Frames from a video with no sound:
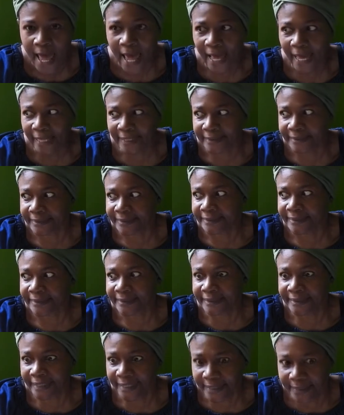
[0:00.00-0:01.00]
and
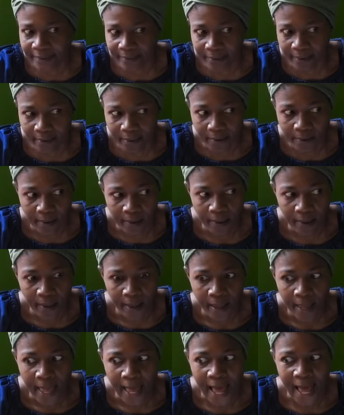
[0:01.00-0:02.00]
think
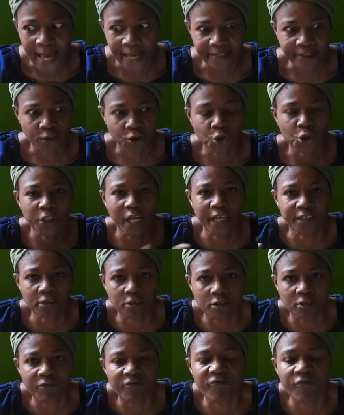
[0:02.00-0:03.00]
and
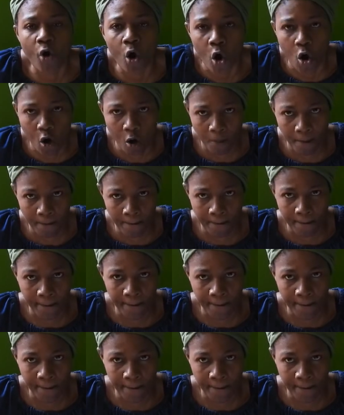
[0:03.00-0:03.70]
transform.